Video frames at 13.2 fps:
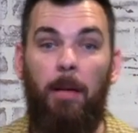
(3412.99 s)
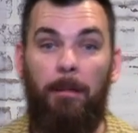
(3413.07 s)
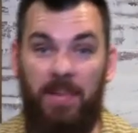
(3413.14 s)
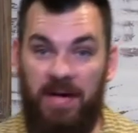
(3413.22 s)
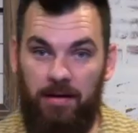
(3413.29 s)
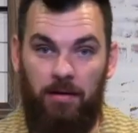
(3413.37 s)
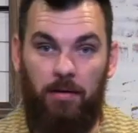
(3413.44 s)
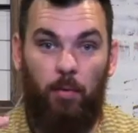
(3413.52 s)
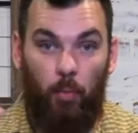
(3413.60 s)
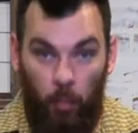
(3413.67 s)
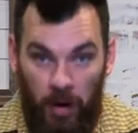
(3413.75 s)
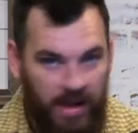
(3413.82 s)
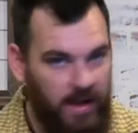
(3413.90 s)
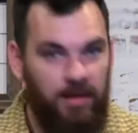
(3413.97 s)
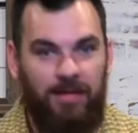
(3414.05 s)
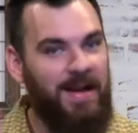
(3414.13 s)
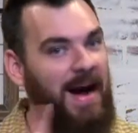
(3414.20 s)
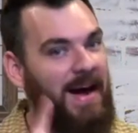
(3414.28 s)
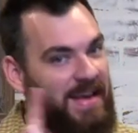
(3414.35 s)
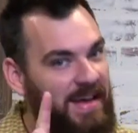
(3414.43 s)
But when,
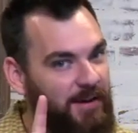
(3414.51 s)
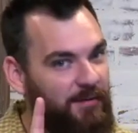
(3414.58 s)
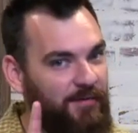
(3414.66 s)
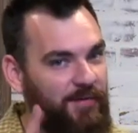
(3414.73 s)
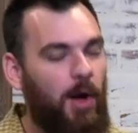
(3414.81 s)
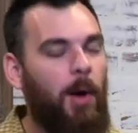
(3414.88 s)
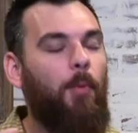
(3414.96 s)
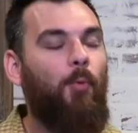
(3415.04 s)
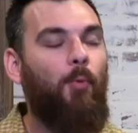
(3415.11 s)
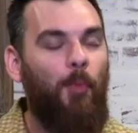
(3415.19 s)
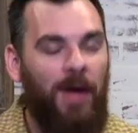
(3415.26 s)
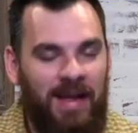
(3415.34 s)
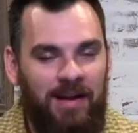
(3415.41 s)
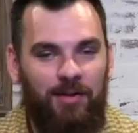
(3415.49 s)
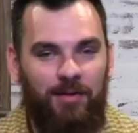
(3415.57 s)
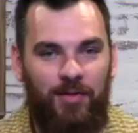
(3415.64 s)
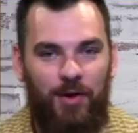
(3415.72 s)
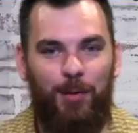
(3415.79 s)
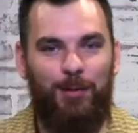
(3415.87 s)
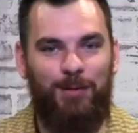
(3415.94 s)
not if, when
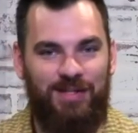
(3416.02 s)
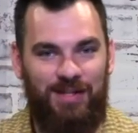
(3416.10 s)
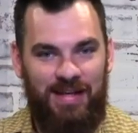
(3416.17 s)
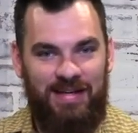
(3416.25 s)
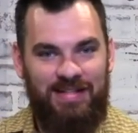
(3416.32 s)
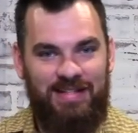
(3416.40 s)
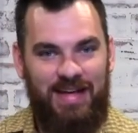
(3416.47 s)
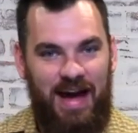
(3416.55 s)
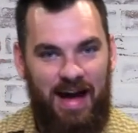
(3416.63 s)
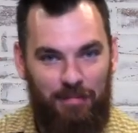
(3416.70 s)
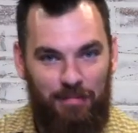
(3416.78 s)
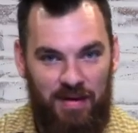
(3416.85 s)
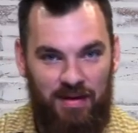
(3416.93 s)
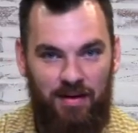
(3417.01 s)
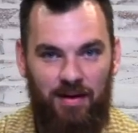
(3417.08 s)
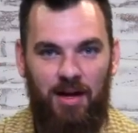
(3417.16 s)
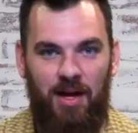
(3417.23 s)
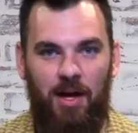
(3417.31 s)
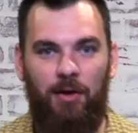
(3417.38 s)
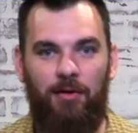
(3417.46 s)
those things happen,
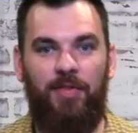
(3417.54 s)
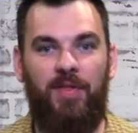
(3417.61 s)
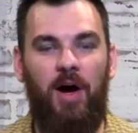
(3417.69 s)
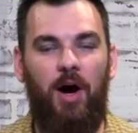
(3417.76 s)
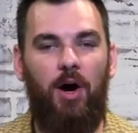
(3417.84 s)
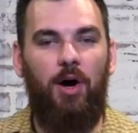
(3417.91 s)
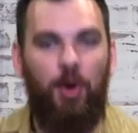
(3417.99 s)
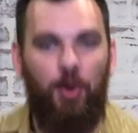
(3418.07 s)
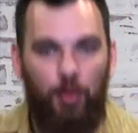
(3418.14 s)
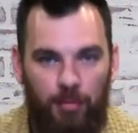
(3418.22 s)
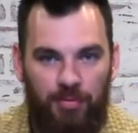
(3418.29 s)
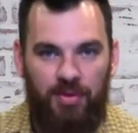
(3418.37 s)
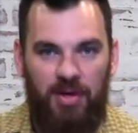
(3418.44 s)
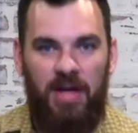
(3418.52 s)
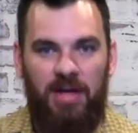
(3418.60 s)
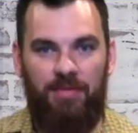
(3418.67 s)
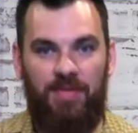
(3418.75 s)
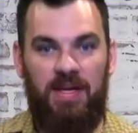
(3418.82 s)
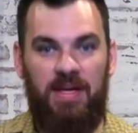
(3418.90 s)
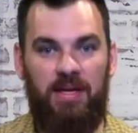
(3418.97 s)
the hope,
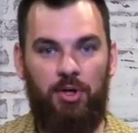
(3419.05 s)
the